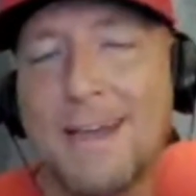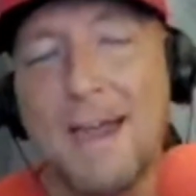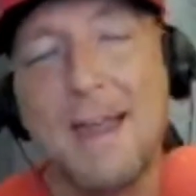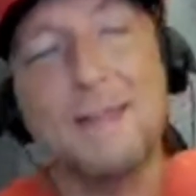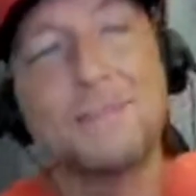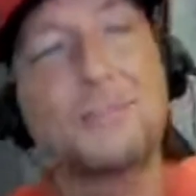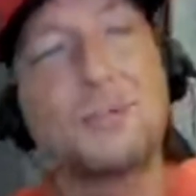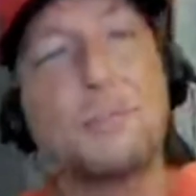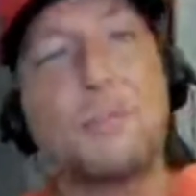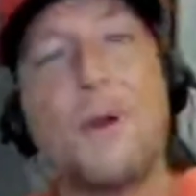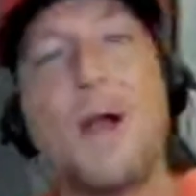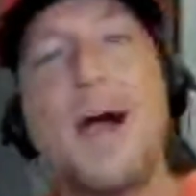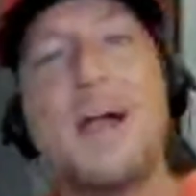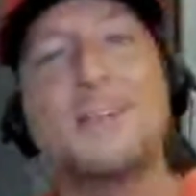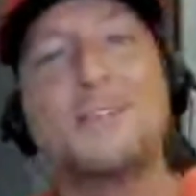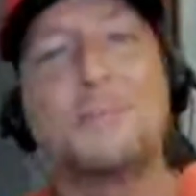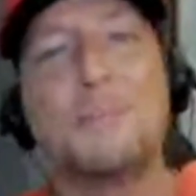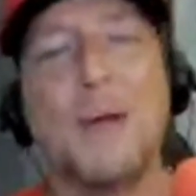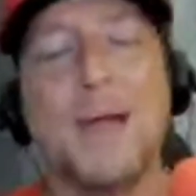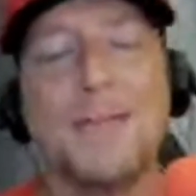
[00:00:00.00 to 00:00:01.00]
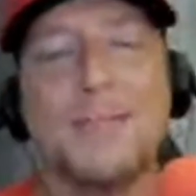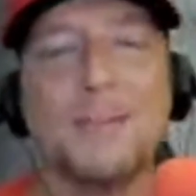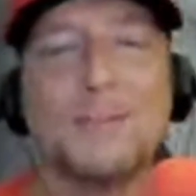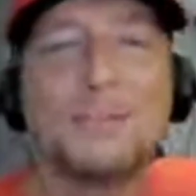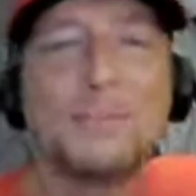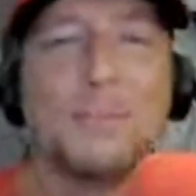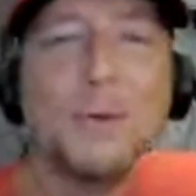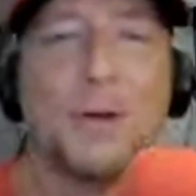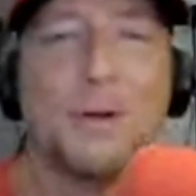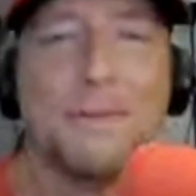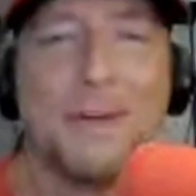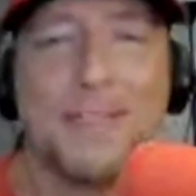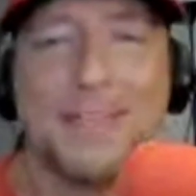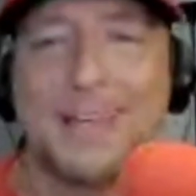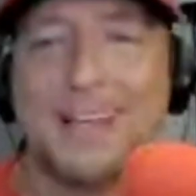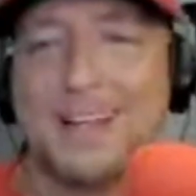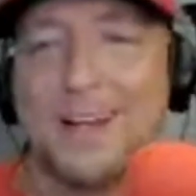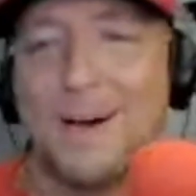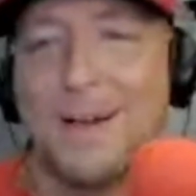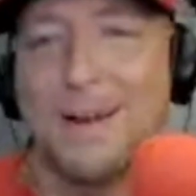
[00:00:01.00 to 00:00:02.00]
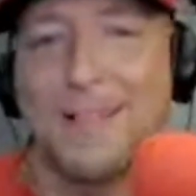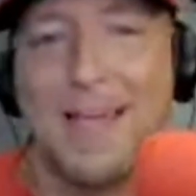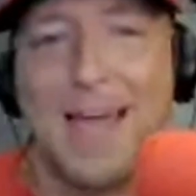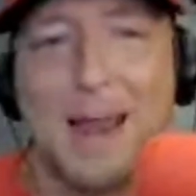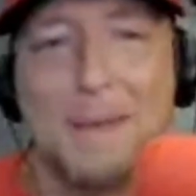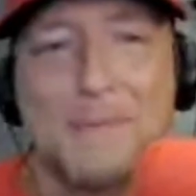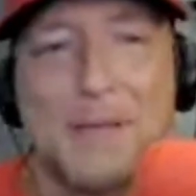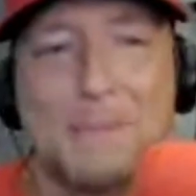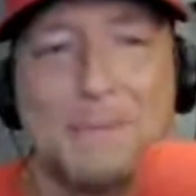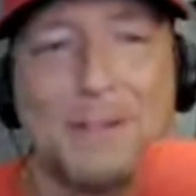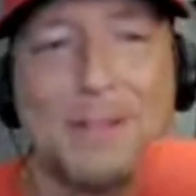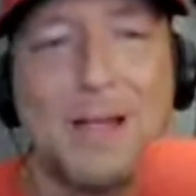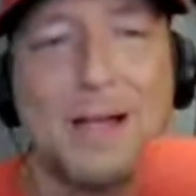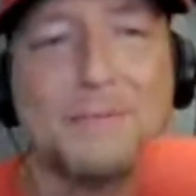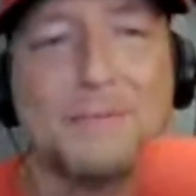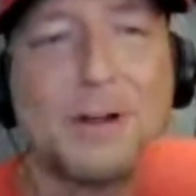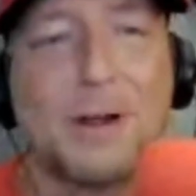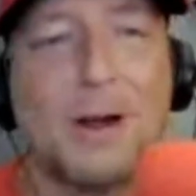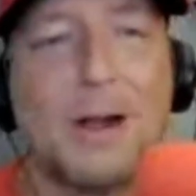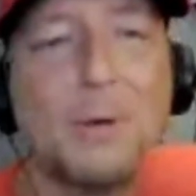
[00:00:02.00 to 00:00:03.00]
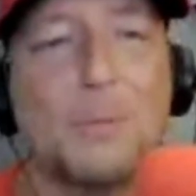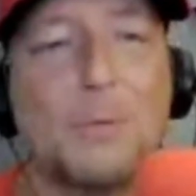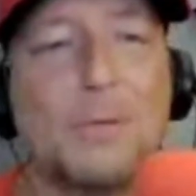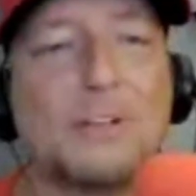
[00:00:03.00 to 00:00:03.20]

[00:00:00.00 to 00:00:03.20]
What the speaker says: Kind of surprised by this move. I think it caught a lot of people off guard.